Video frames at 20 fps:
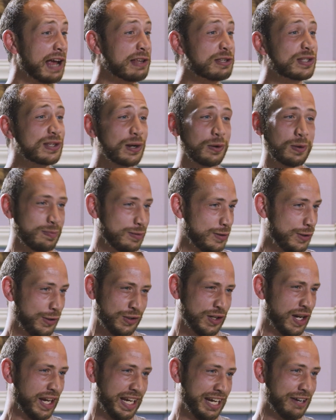and I so
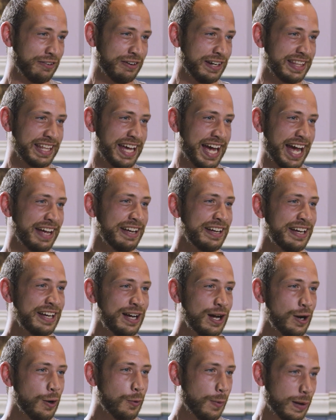appreciate hearing that.